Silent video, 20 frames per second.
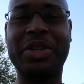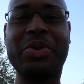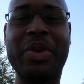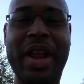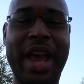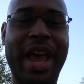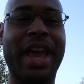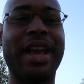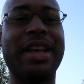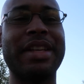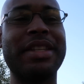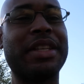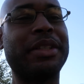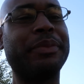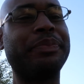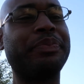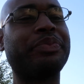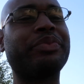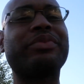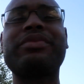in 2 days.
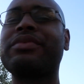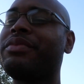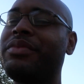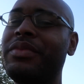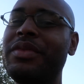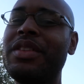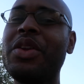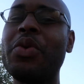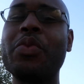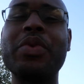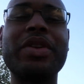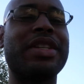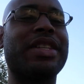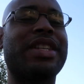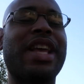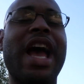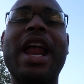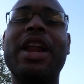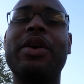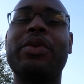
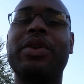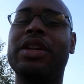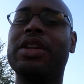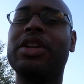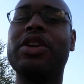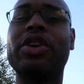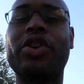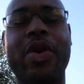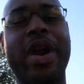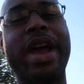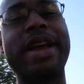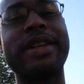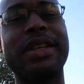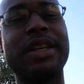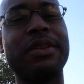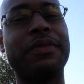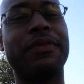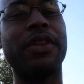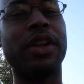Which is kind of a little crazy,